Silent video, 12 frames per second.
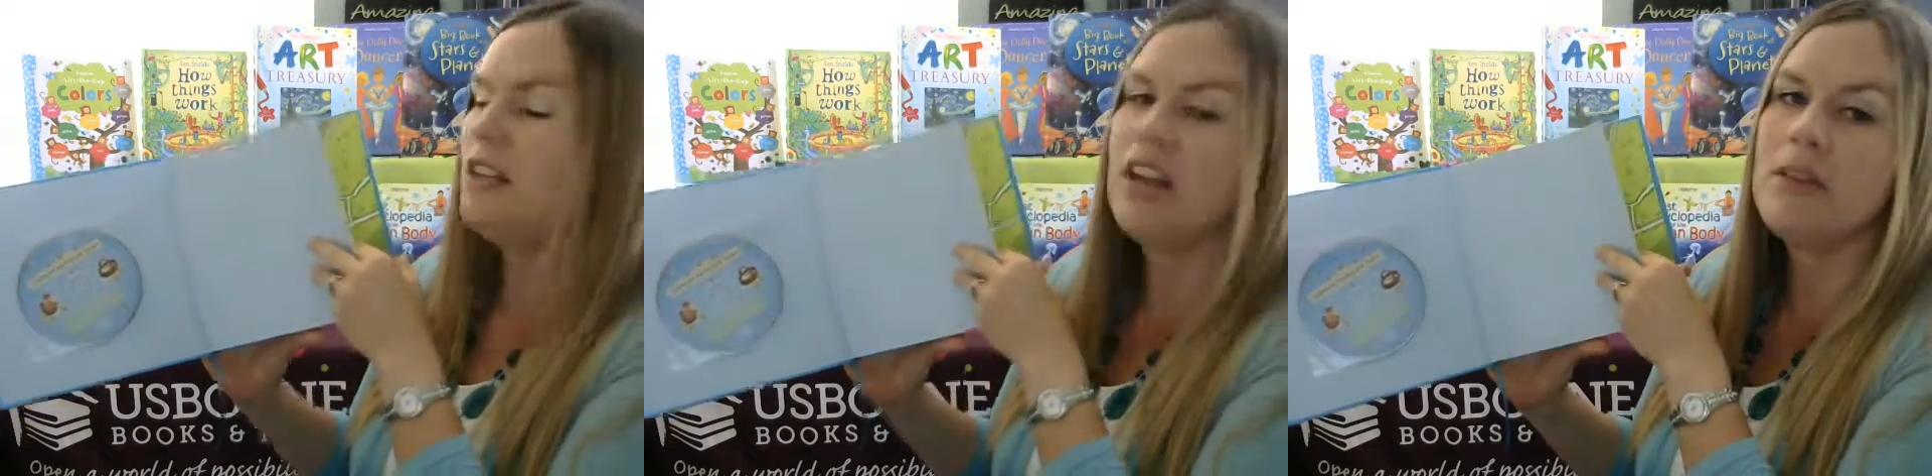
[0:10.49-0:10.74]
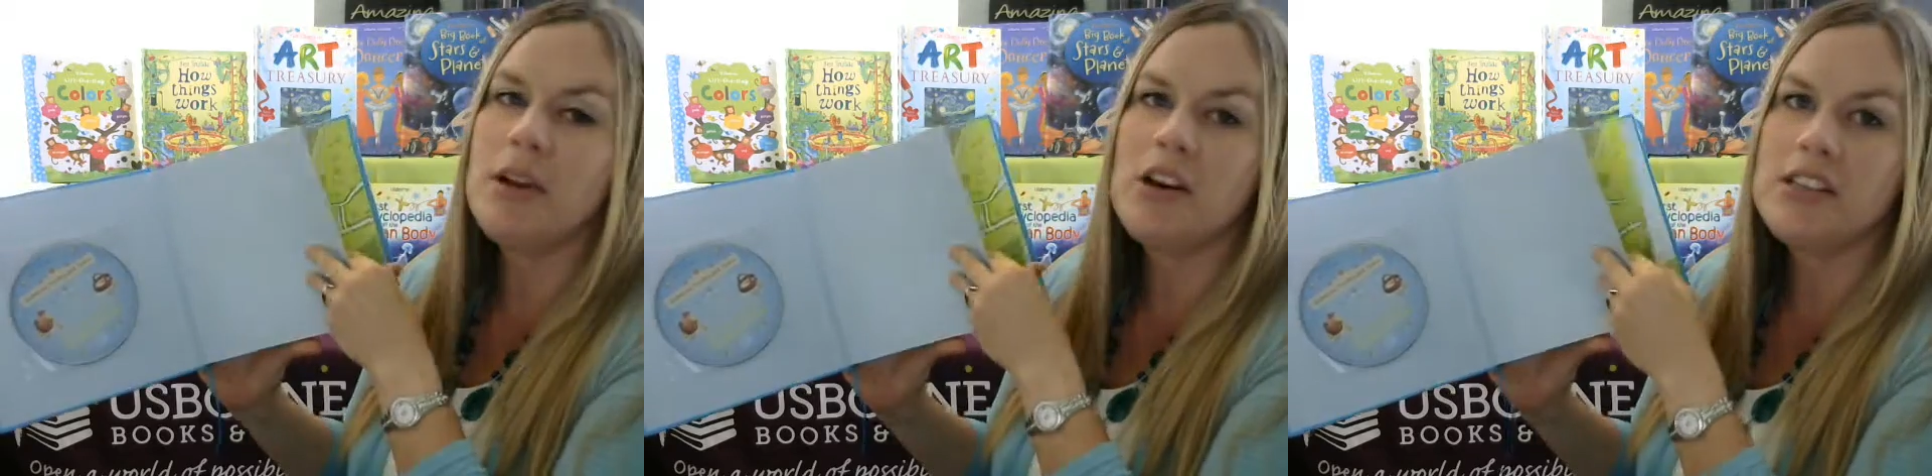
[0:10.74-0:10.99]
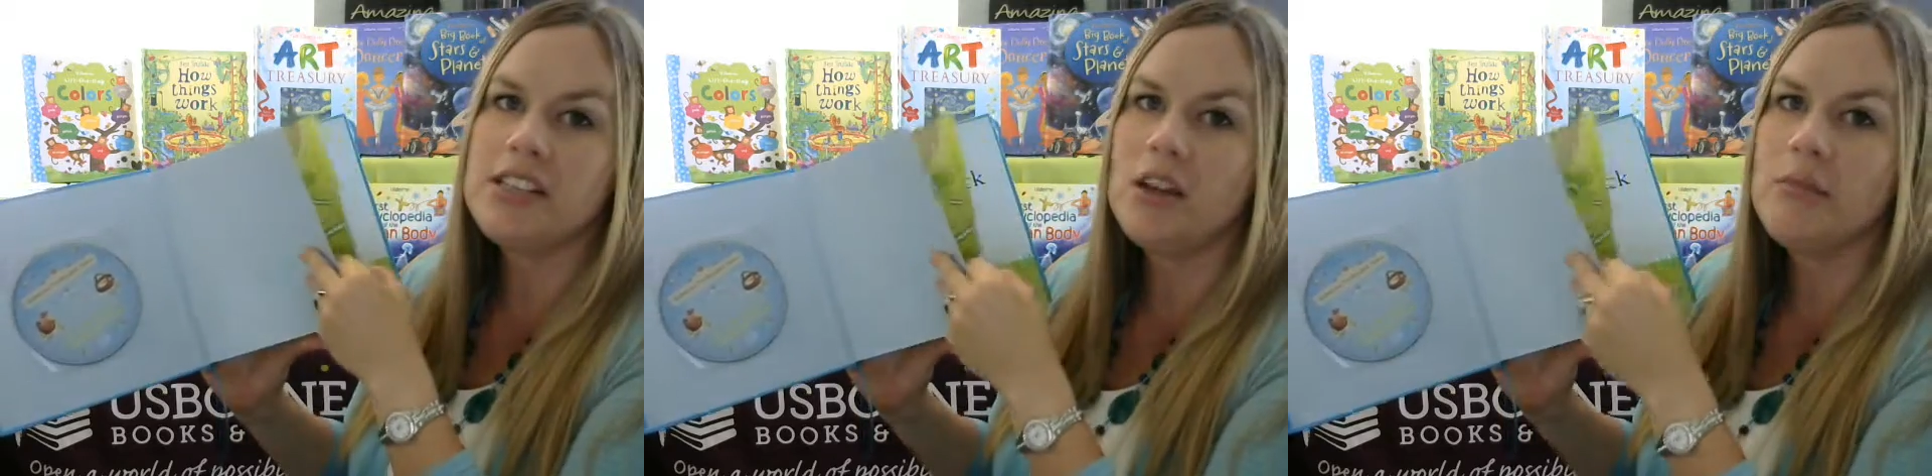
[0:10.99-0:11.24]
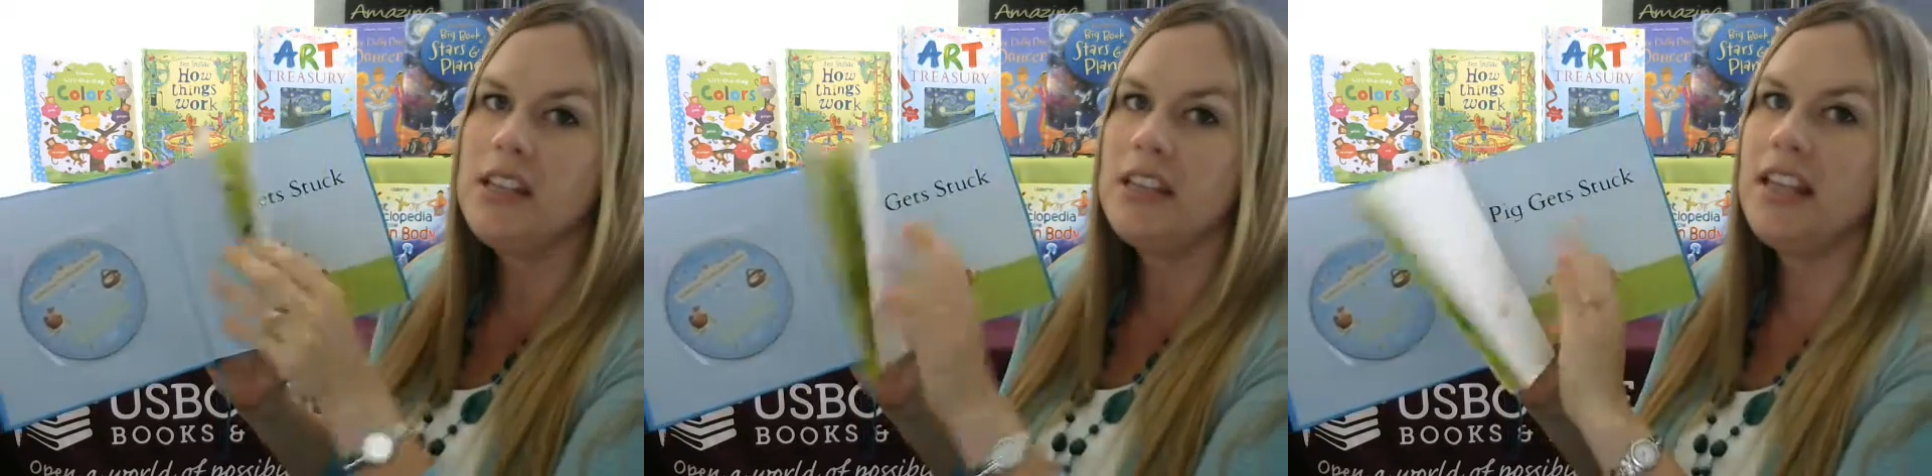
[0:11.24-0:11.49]
A lot of parents tell
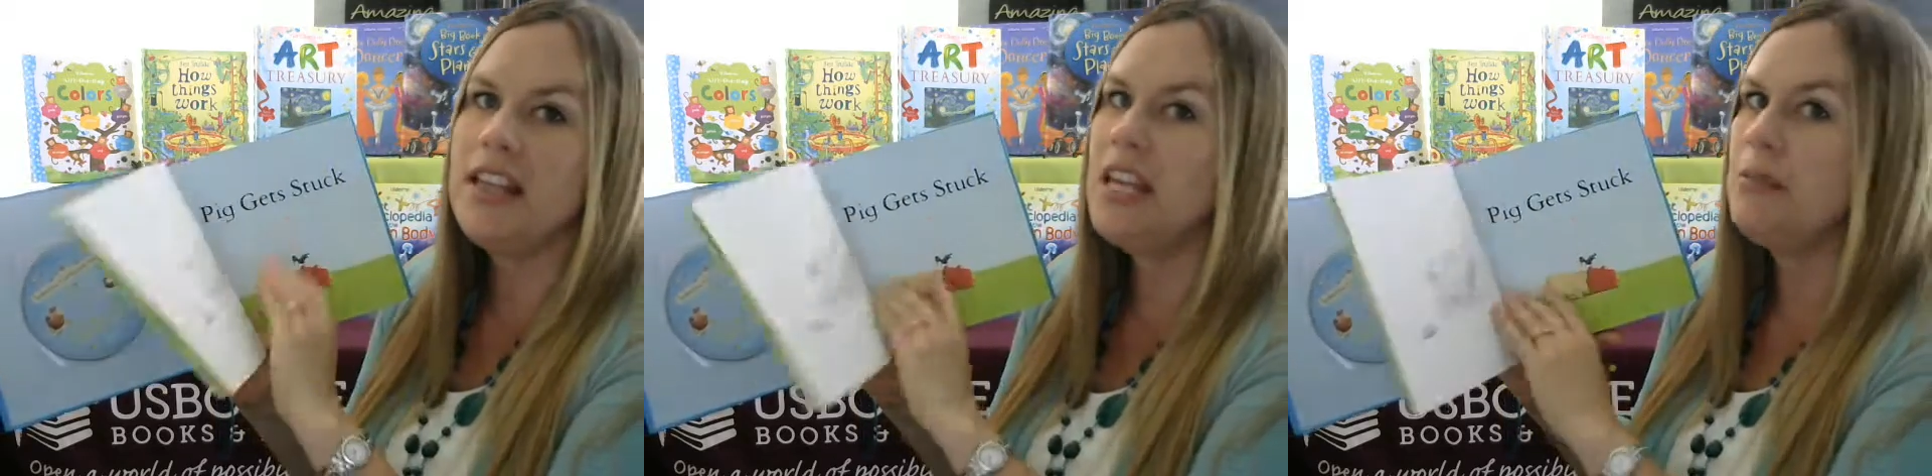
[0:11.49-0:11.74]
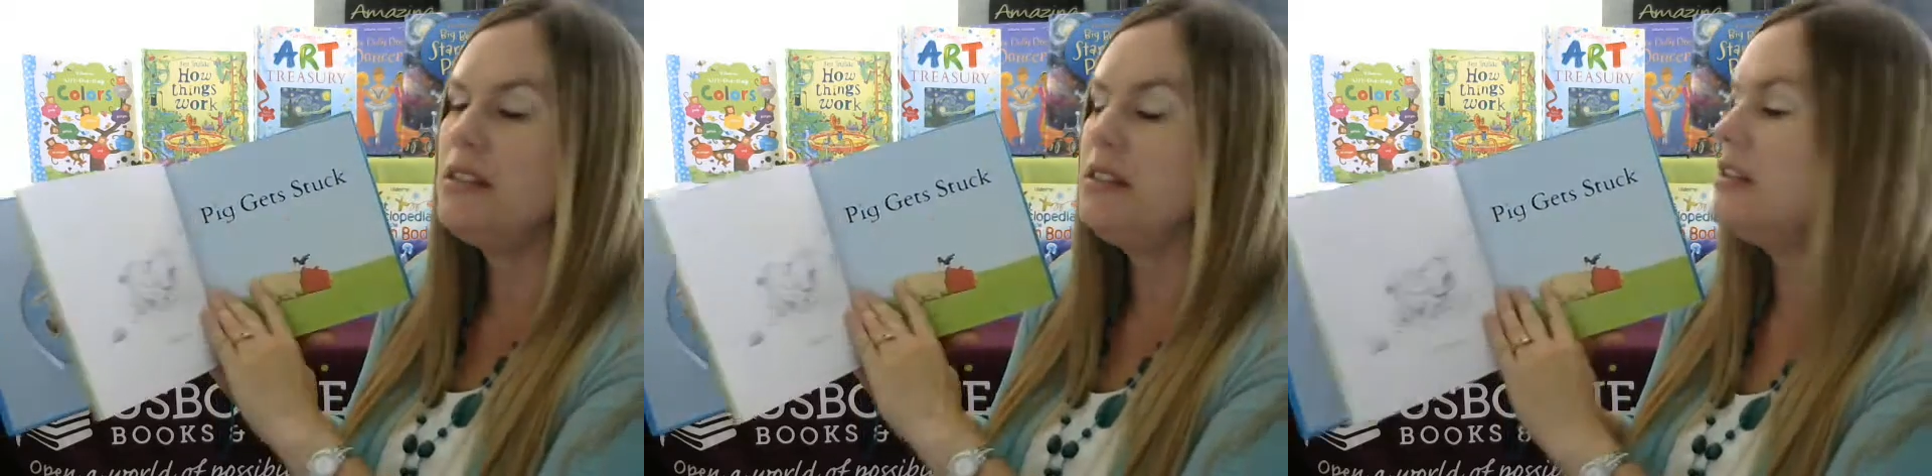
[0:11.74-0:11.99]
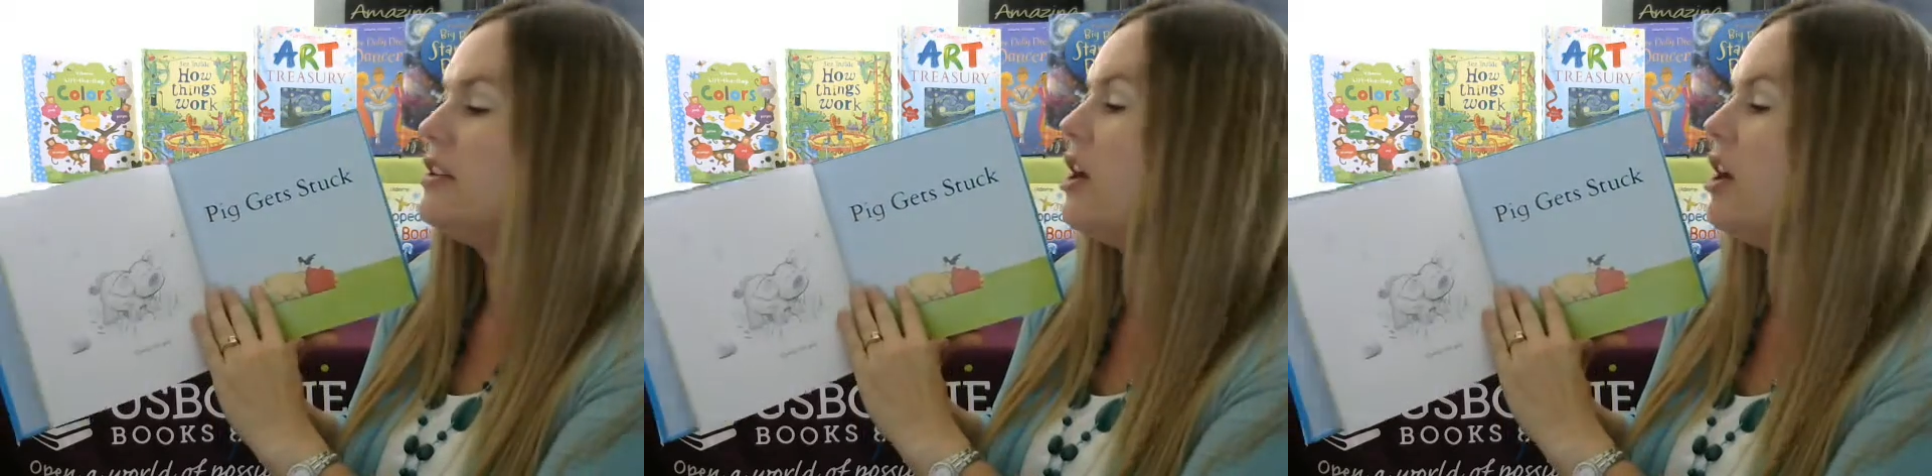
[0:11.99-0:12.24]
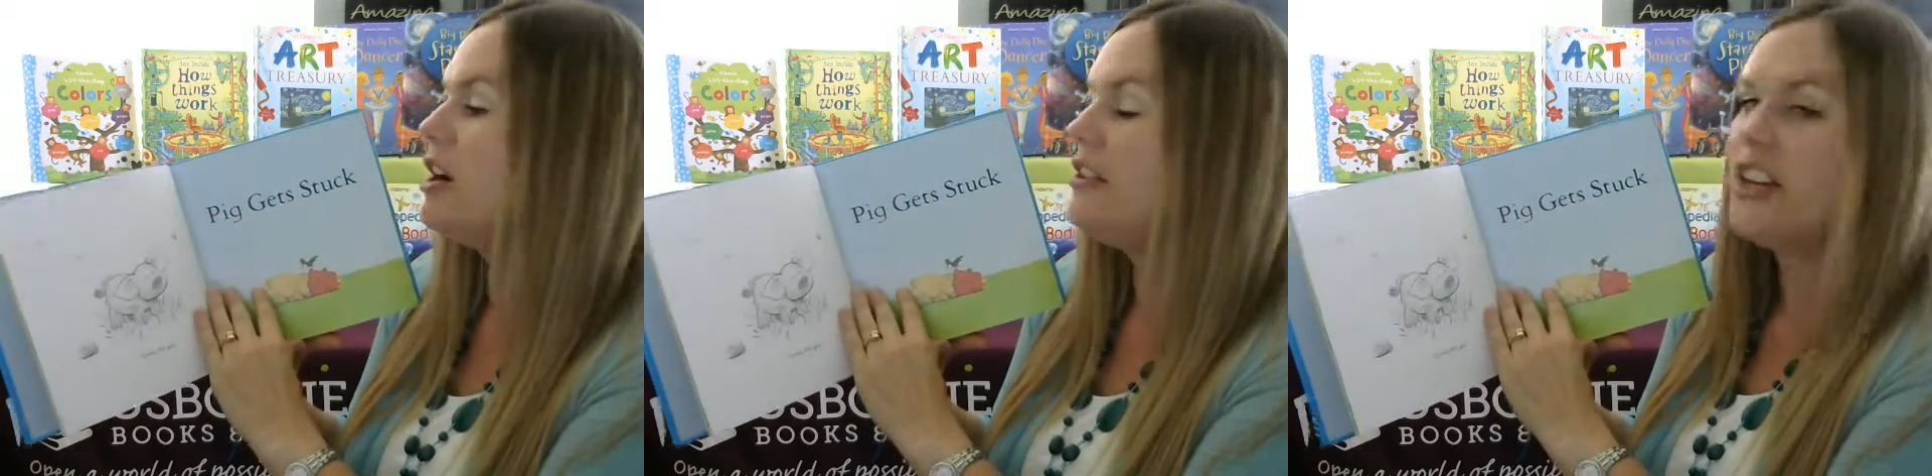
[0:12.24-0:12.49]
me that they keep this in their car and